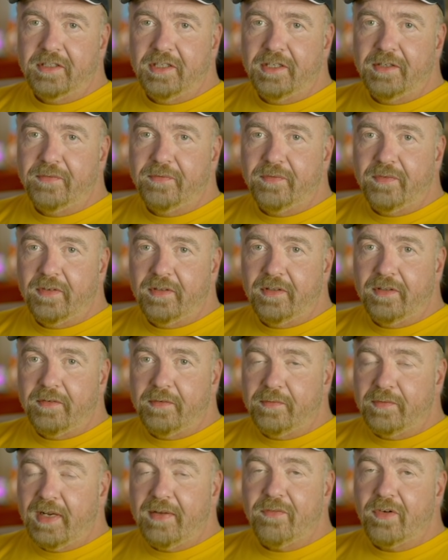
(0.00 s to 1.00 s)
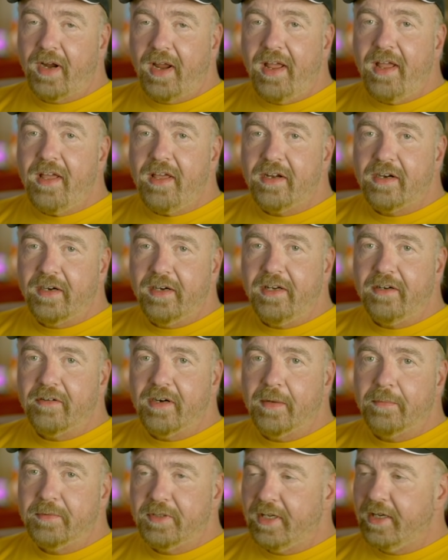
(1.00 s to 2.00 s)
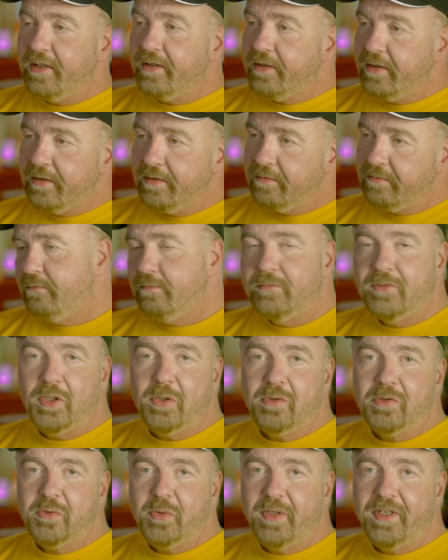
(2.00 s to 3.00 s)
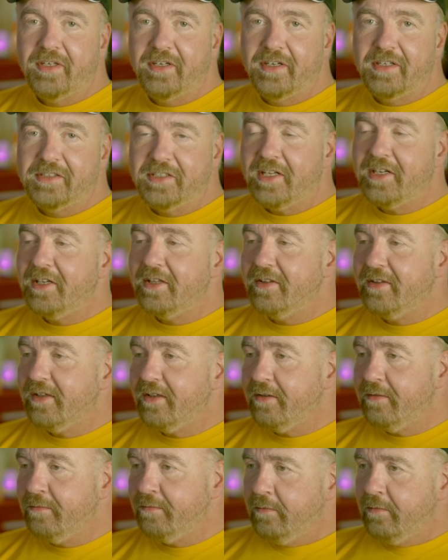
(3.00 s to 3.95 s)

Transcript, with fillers: If you've never had an interrupt yet, don't treat it as anything.